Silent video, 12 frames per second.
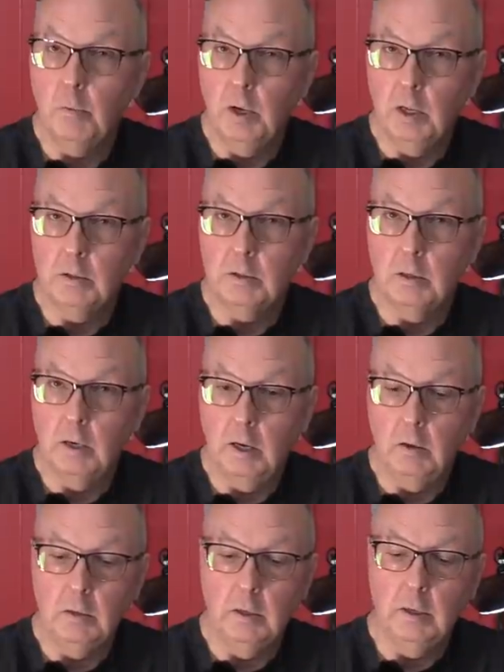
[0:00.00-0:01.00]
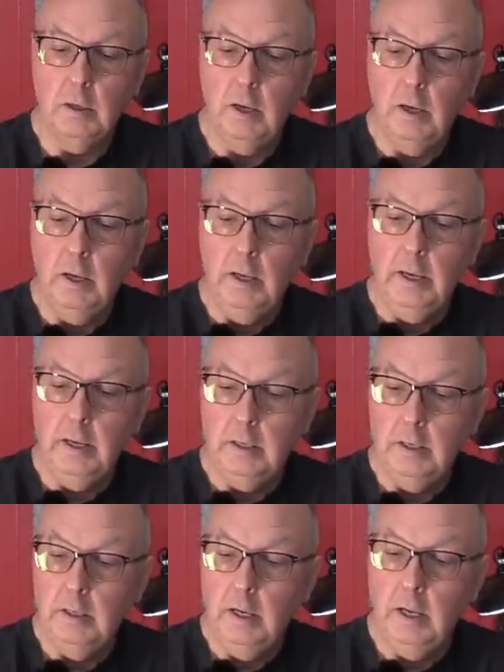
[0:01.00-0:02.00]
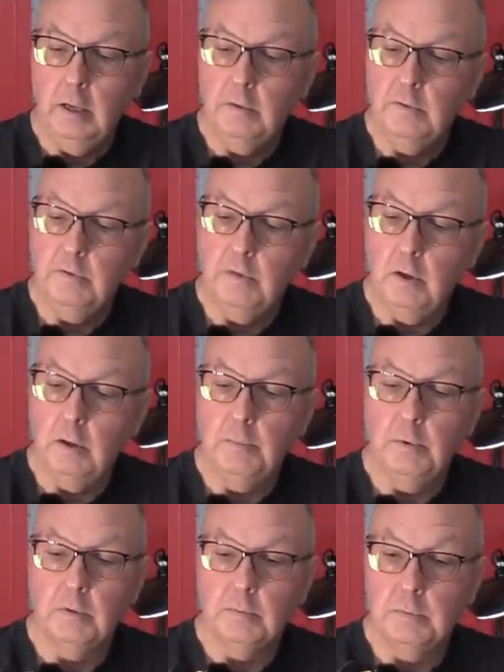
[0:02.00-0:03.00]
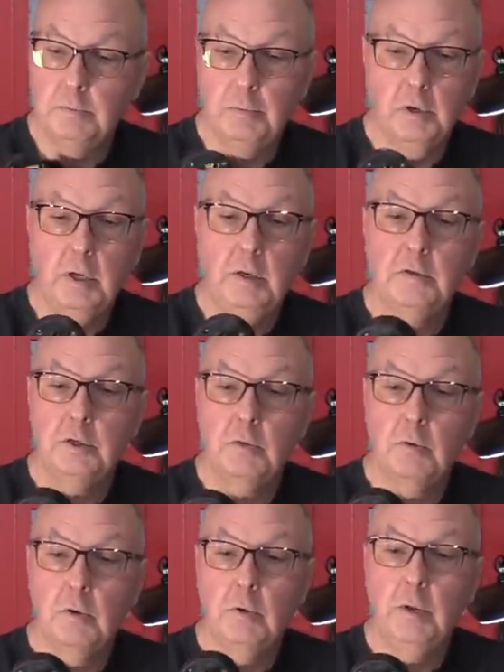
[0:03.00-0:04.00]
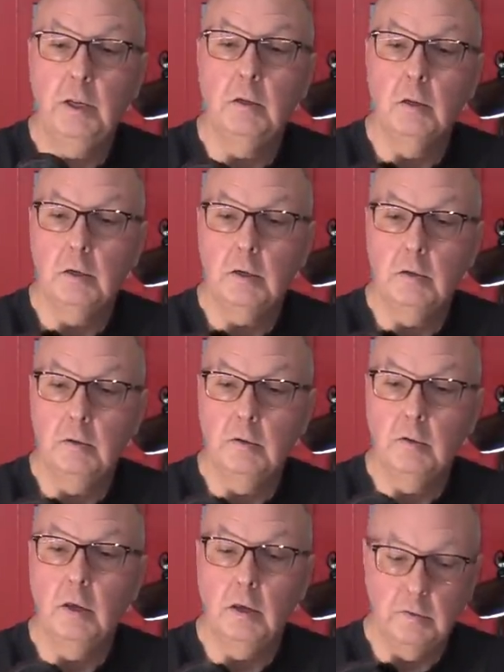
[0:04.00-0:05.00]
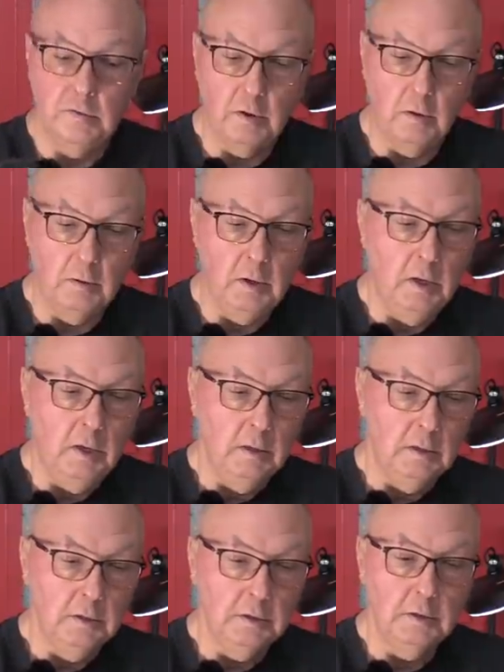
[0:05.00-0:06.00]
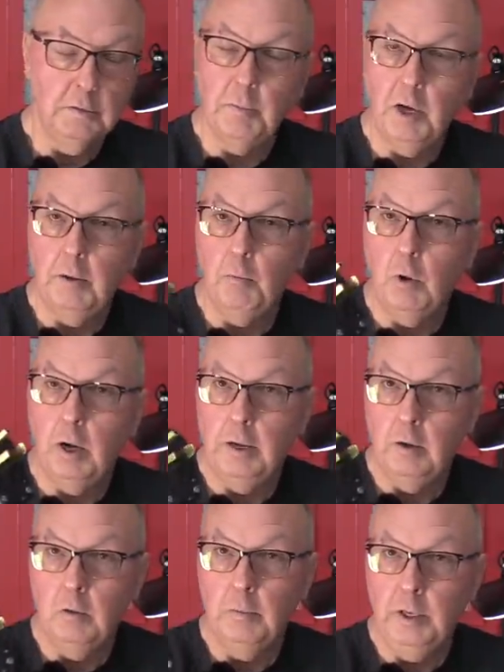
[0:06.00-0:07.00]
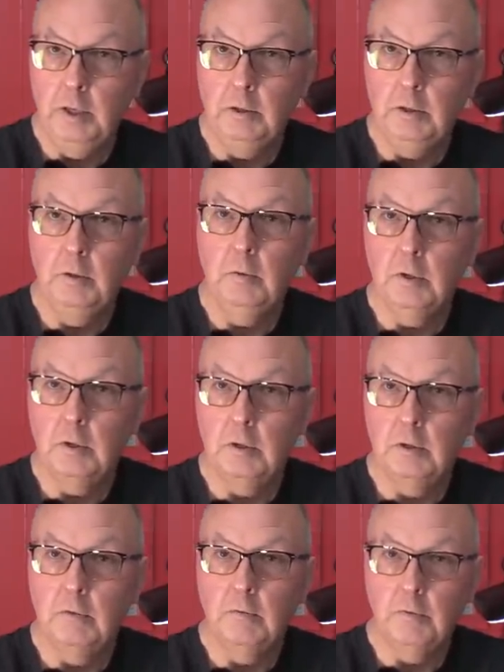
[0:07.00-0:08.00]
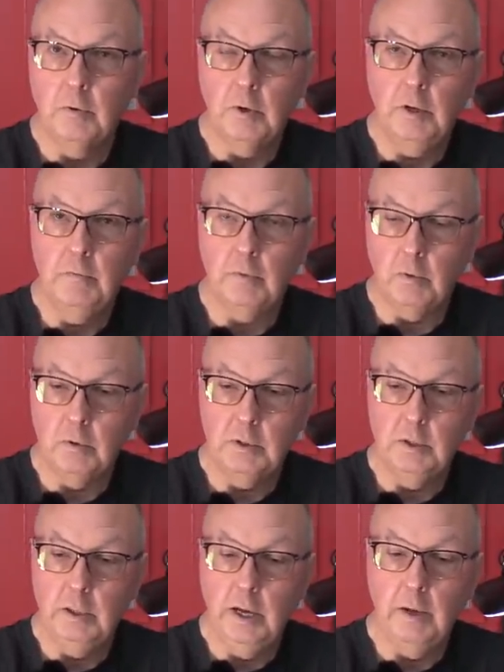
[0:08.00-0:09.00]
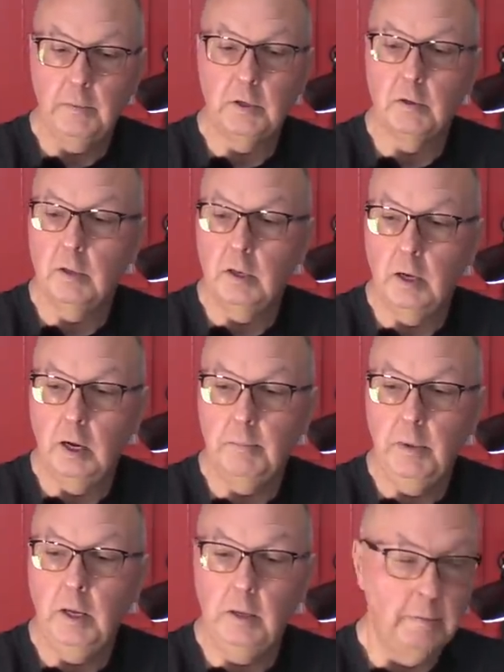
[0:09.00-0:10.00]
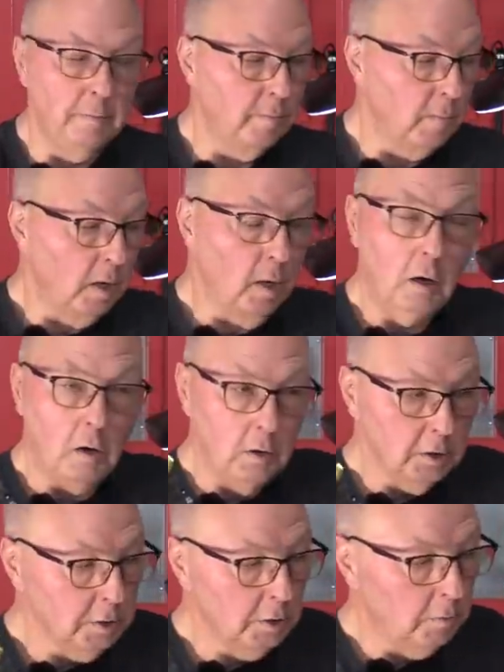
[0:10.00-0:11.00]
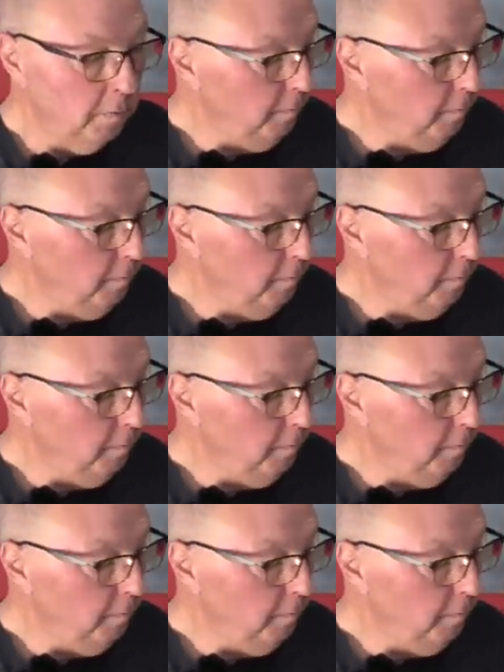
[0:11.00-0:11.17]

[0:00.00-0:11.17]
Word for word: welder outlet, and it has pretty screwy looking thing. So this is my Wyoming 240 volt adapter that I made. Also